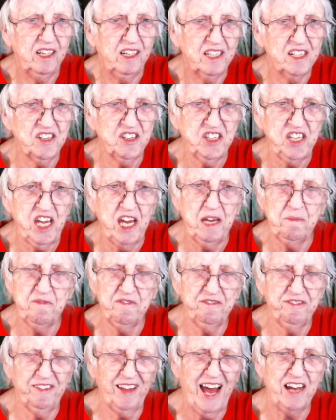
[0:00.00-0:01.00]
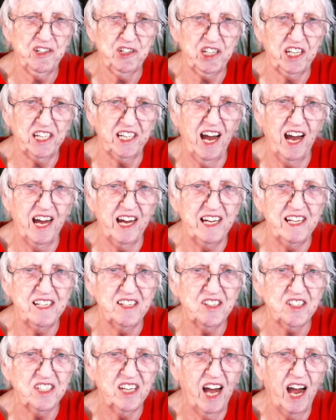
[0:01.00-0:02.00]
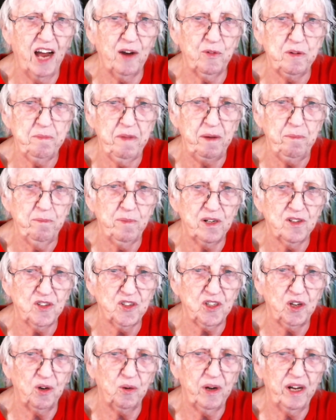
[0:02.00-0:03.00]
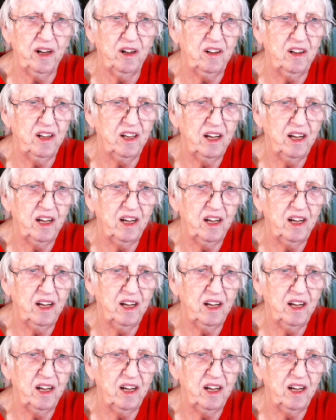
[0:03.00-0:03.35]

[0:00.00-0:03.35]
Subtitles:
the same flashing eyes I remembered so well.